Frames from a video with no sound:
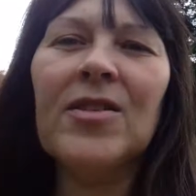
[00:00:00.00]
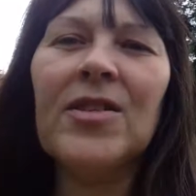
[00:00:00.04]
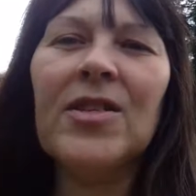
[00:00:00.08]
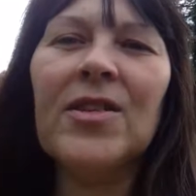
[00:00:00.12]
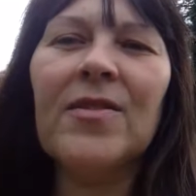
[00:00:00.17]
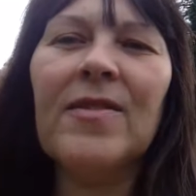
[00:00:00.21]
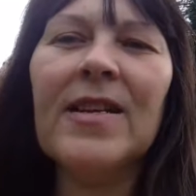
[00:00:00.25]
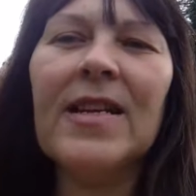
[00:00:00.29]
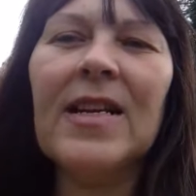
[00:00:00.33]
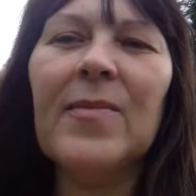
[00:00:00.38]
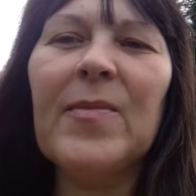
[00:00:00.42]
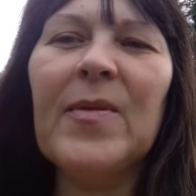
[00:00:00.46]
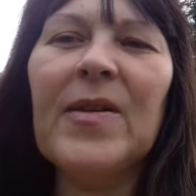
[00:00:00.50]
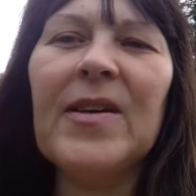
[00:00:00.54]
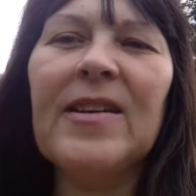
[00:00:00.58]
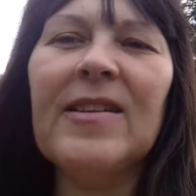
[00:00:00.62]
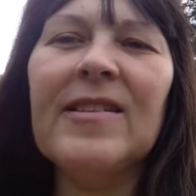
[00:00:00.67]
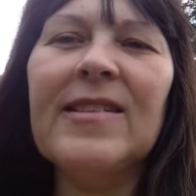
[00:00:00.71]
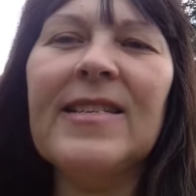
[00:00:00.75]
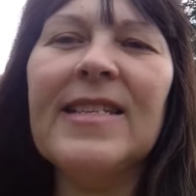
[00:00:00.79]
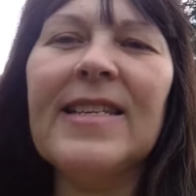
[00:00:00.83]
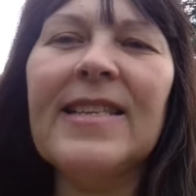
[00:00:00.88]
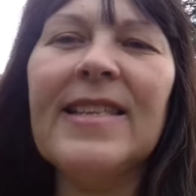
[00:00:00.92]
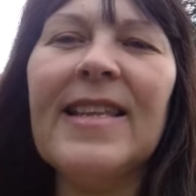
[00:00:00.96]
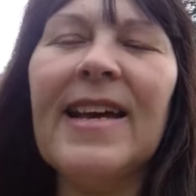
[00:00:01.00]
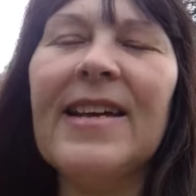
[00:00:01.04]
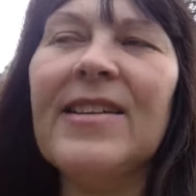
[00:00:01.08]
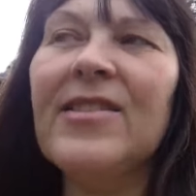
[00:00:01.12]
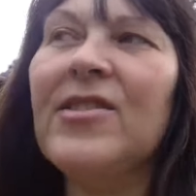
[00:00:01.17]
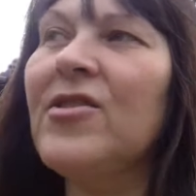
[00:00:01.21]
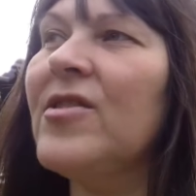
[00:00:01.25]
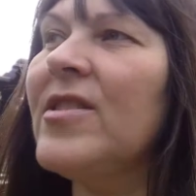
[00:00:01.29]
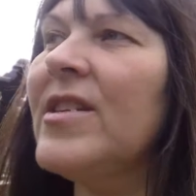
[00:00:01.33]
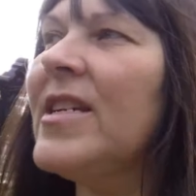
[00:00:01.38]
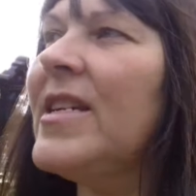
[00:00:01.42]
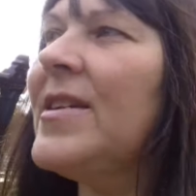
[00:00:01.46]
Of little birds in that
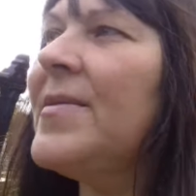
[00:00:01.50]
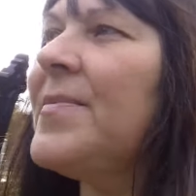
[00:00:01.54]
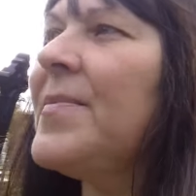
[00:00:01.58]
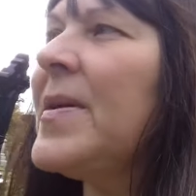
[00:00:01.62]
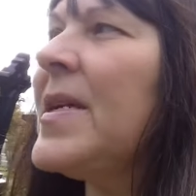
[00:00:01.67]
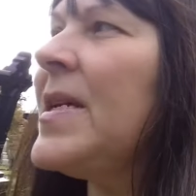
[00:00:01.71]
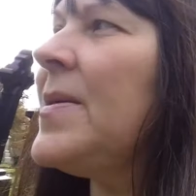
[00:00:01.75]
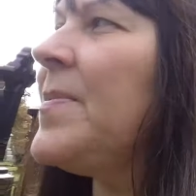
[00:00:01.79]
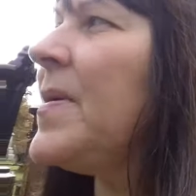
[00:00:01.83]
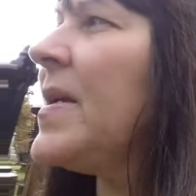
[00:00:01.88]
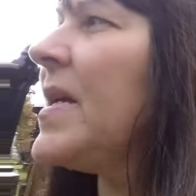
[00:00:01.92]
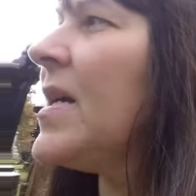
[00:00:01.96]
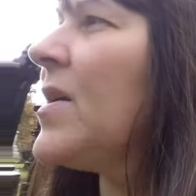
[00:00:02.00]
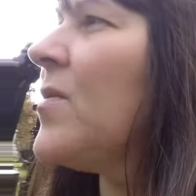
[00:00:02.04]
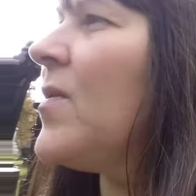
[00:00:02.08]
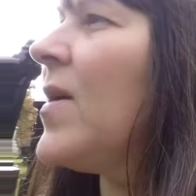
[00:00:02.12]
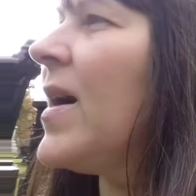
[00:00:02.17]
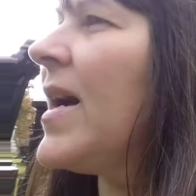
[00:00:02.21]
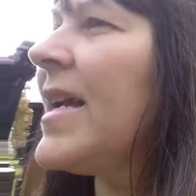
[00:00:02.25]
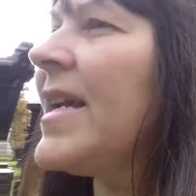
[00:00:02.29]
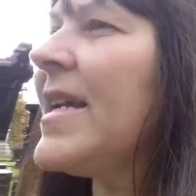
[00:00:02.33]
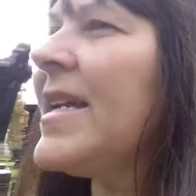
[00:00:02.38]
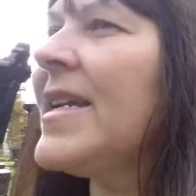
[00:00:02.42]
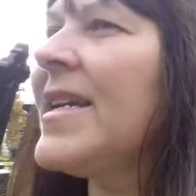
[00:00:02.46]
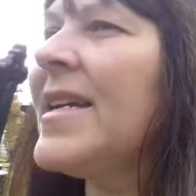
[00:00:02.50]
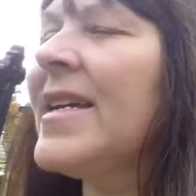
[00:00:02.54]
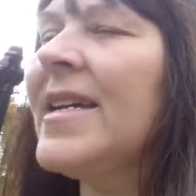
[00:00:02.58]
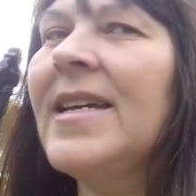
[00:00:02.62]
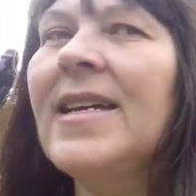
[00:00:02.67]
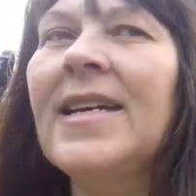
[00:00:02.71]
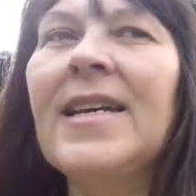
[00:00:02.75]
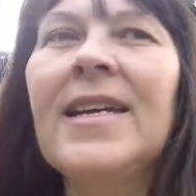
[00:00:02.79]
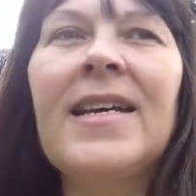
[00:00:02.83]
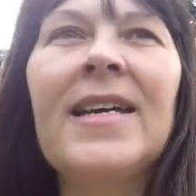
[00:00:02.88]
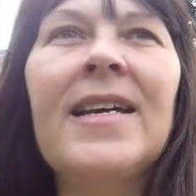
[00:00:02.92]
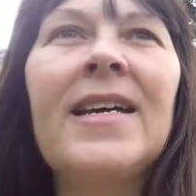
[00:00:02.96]
tree peeping away,
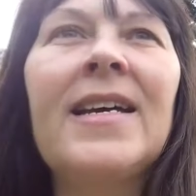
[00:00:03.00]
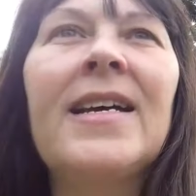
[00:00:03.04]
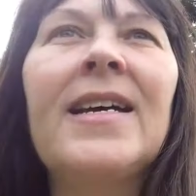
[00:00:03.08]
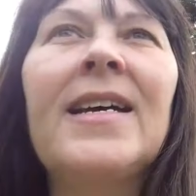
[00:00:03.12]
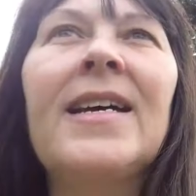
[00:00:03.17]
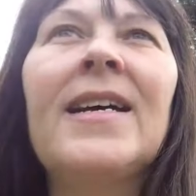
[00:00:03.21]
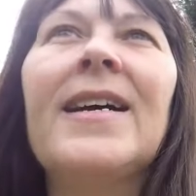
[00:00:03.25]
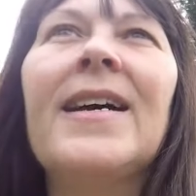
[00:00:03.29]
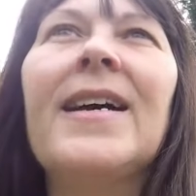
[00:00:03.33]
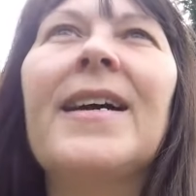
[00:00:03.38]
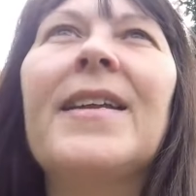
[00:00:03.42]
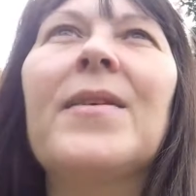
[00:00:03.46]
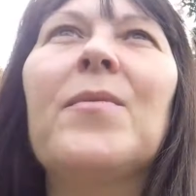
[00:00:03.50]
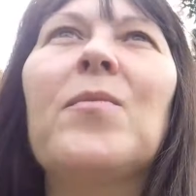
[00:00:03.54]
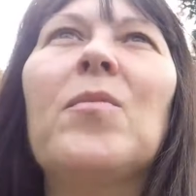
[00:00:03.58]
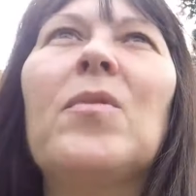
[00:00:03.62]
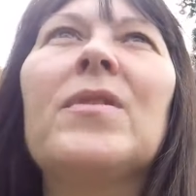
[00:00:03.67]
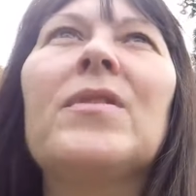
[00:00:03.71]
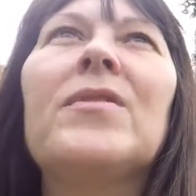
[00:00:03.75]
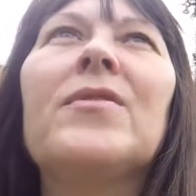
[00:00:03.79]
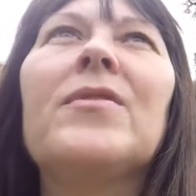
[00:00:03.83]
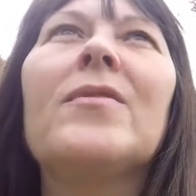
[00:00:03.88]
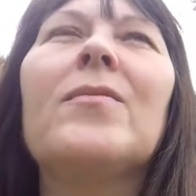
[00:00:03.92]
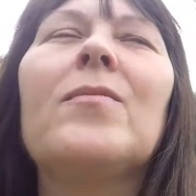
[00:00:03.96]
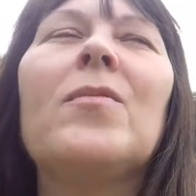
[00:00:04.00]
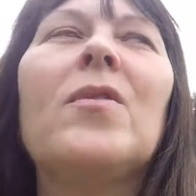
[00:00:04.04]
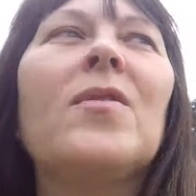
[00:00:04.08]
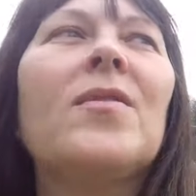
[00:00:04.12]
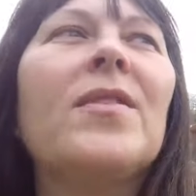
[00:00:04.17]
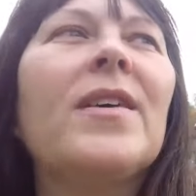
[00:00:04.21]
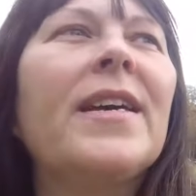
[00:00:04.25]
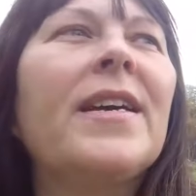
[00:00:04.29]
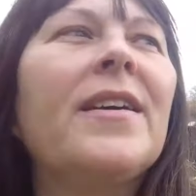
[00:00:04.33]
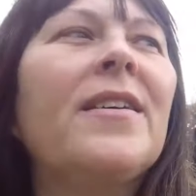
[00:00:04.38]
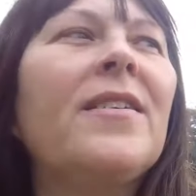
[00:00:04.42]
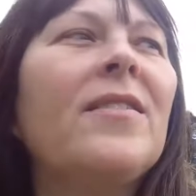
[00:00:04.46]
and I'm wondering what
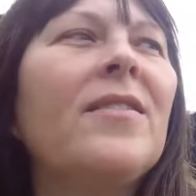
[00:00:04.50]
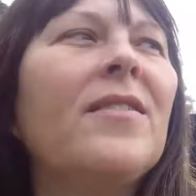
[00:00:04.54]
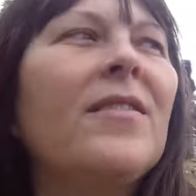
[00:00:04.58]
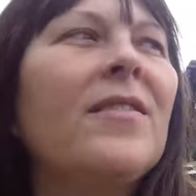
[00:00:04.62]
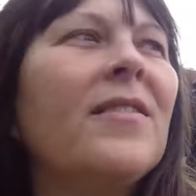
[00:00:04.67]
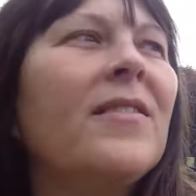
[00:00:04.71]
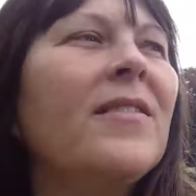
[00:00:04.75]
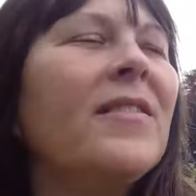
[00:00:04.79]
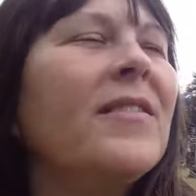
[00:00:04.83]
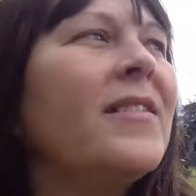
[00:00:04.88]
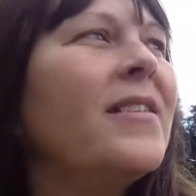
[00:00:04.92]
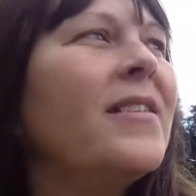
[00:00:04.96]
they are.